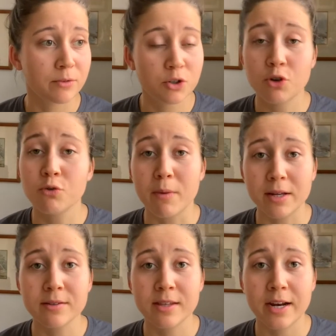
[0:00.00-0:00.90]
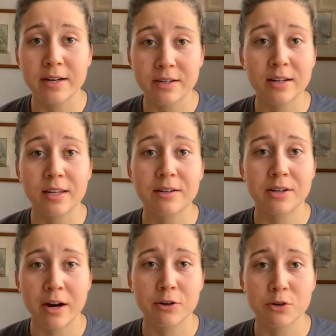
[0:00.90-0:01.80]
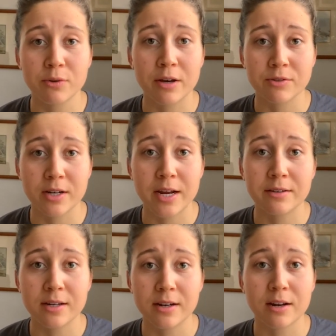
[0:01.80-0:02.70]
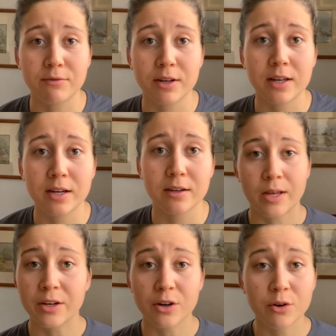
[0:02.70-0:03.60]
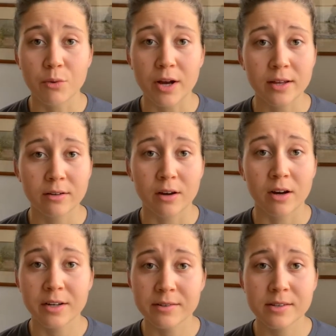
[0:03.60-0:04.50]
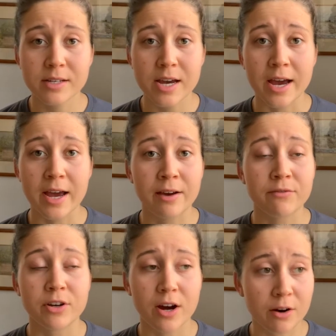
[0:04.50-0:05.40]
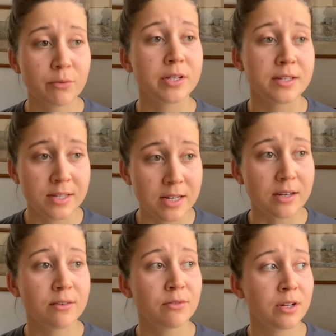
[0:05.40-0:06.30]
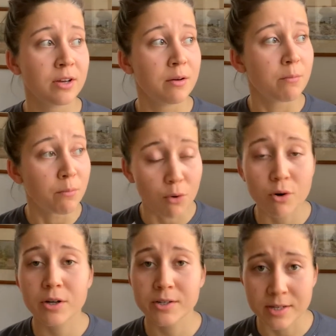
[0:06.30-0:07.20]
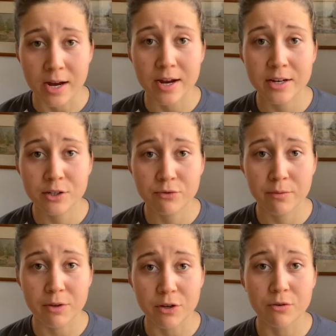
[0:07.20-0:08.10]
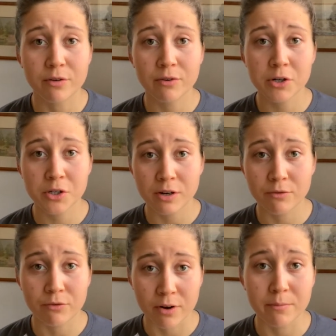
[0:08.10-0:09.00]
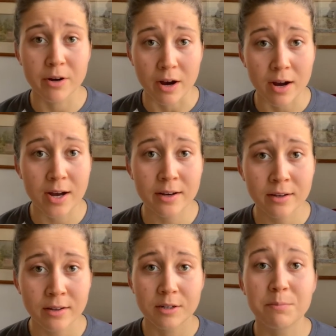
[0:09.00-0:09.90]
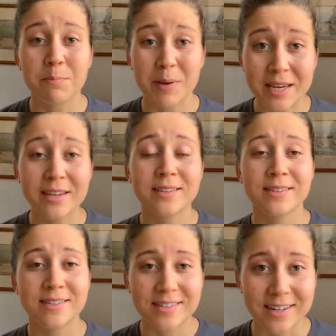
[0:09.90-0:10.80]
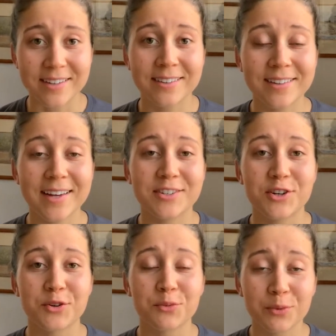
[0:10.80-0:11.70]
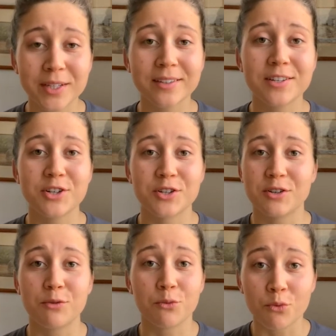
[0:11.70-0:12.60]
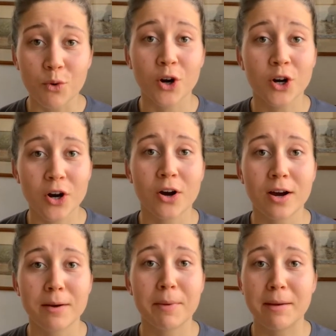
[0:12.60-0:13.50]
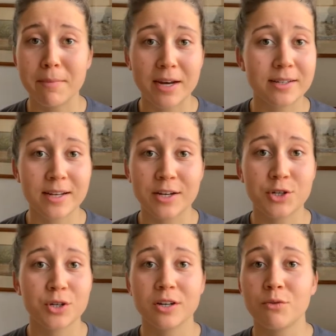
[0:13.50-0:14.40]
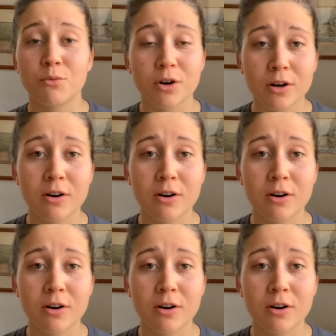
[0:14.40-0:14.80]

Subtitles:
2 months than I did the entire 2019, I feel like. And you know what? Honestly, I have not received more signs from the universe and from God to be still and to really just work on my meditation and work